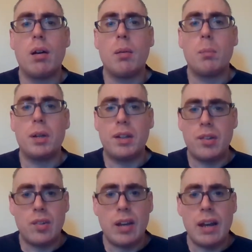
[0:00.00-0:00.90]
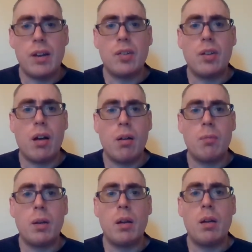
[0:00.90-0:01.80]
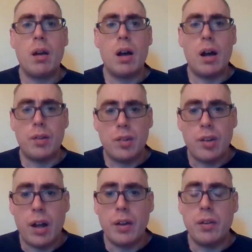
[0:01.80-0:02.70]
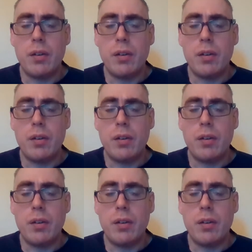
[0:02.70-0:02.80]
but the status of a son.